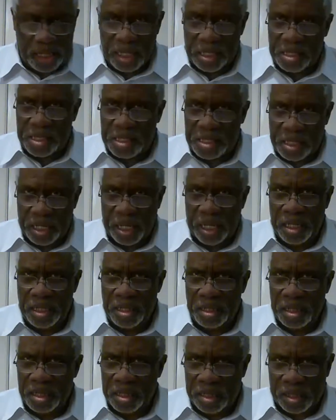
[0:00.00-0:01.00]
this
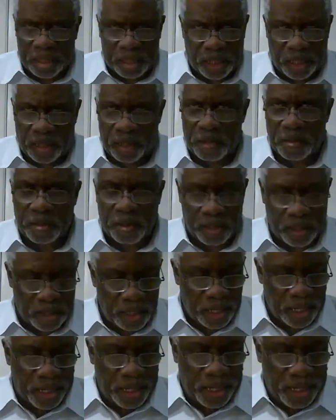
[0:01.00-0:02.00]
Jesus talking,
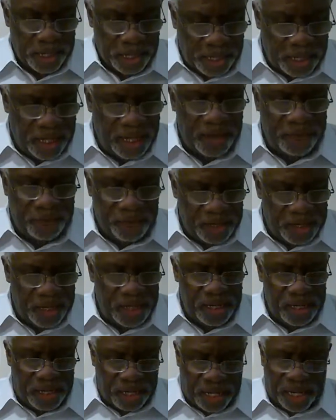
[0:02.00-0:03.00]
if
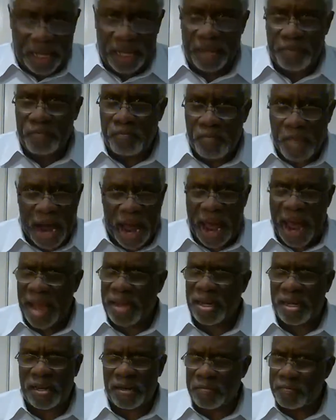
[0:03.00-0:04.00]
ye keep
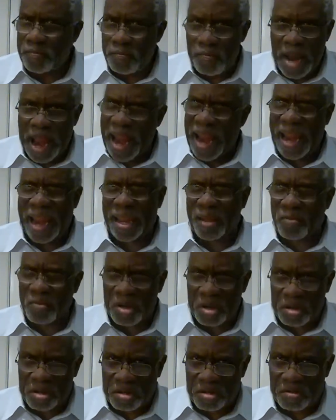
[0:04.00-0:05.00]
my
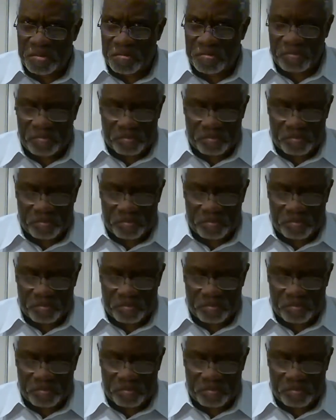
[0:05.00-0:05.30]
commandments,